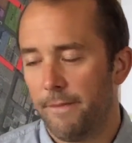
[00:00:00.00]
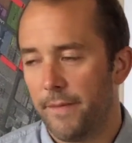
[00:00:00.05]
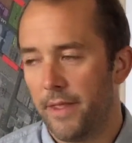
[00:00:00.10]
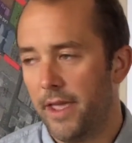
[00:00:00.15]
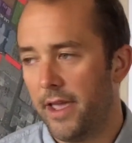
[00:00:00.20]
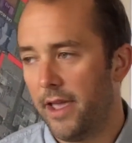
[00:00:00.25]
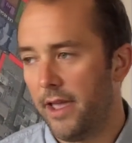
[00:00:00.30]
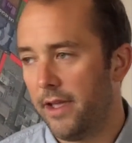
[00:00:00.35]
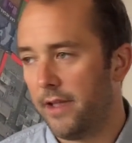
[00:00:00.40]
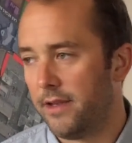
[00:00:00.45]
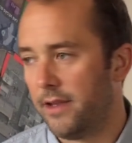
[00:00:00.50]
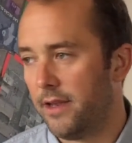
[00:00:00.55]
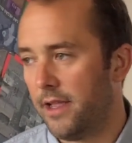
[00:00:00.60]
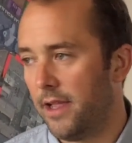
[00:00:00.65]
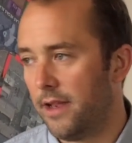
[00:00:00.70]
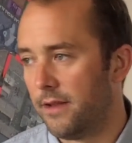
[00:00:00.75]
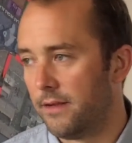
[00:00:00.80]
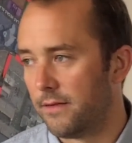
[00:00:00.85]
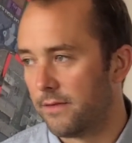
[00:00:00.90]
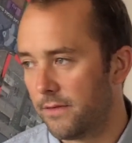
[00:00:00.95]
And,
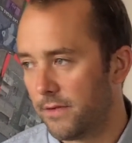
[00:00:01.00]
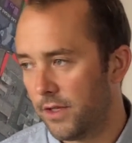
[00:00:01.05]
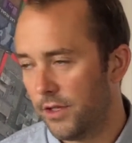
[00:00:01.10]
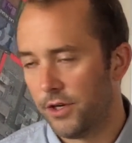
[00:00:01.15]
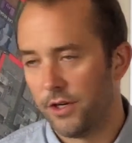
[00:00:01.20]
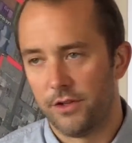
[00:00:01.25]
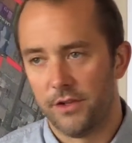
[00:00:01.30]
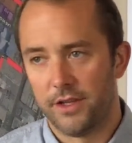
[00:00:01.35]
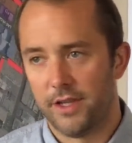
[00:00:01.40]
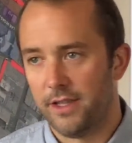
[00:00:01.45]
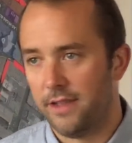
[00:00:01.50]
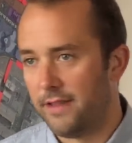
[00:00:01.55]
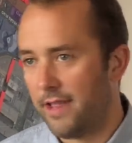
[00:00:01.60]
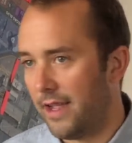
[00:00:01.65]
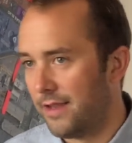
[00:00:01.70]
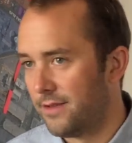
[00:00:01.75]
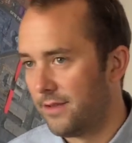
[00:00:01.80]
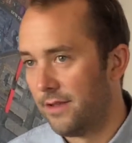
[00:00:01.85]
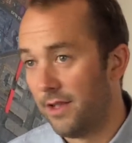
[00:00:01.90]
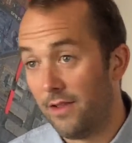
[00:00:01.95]
and clearly
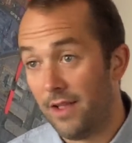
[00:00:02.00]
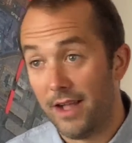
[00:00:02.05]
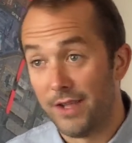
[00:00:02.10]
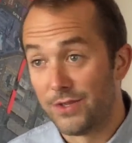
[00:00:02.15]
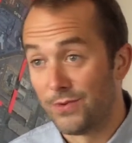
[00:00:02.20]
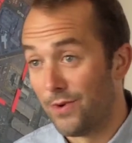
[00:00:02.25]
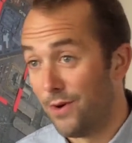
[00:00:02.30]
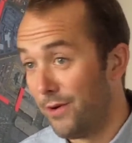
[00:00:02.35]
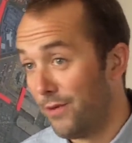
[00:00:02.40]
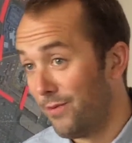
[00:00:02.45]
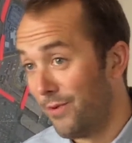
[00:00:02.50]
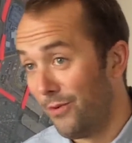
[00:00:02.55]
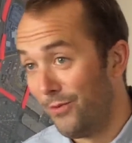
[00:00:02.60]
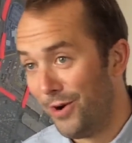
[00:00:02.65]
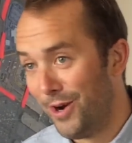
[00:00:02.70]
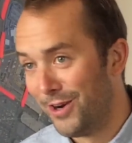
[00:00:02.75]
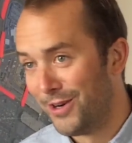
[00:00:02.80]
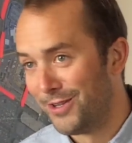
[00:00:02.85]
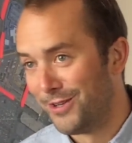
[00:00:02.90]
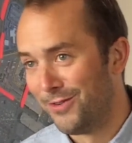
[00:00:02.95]
that aligns well with what
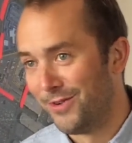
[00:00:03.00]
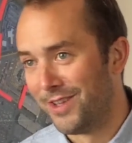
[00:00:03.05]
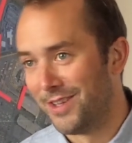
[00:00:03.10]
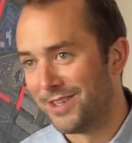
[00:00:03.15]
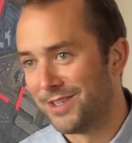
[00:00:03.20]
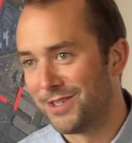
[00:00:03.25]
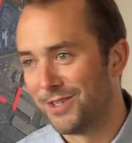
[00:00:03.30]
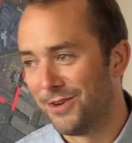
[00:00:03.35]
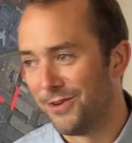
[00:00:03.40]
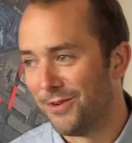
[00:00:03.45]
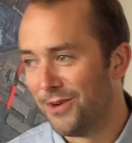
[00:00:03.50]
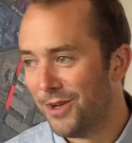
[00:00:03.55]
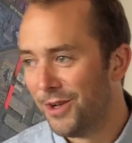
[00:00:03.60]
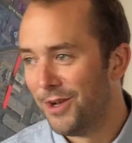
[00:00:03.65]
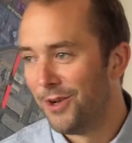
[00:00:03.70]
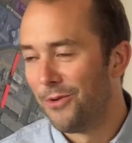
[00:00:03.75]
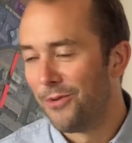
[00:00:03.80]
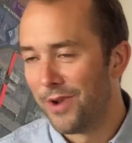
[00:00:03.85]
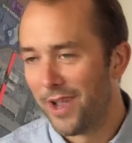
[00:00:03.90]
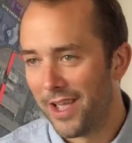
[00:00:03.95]
we're doing. So
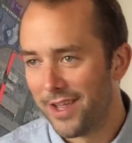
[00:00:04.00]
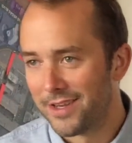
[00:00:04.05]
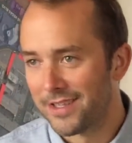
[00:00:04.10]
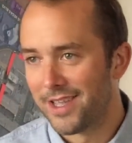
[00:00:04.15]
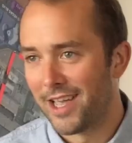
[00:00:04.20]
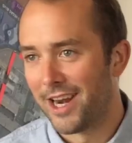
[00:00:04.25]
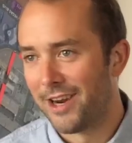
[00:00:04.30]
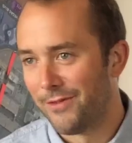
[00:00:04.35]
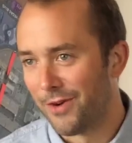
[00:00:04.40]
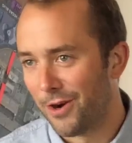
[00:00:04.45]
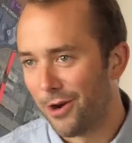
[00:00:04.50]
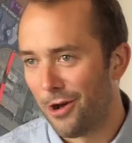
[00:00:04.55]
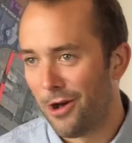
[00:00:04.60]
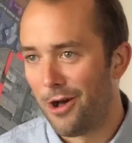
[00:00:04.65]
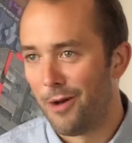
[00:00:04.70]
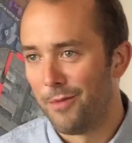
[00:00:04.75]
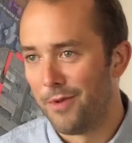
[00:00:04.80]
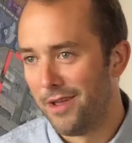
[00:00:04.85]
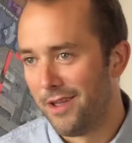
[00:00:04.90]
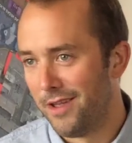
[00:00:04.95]
we had kind of a
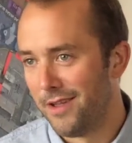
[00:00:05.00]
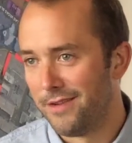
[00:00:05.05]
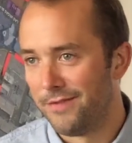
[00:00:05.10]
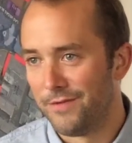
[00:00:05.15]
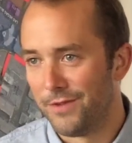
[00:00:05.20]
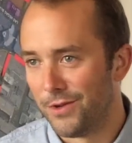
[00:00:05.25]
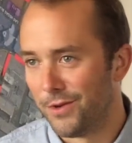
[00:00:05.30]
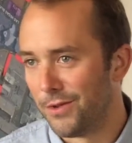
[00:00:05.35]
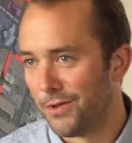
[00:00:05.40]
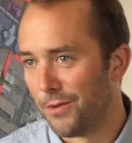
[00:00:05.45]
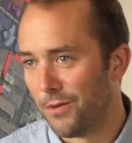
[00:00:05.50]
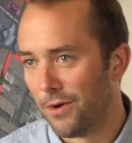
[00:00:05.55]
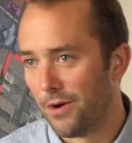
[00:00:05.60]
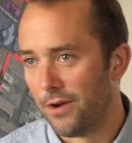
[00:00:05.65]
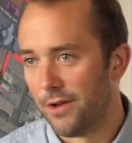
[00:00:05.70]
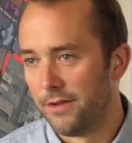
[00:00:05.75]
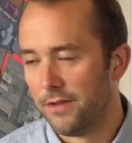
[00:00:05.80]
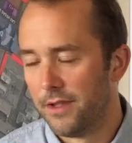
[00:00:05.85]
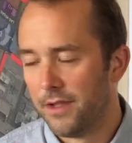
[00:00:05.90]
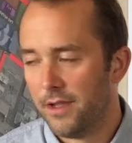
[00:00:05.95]
common view of the world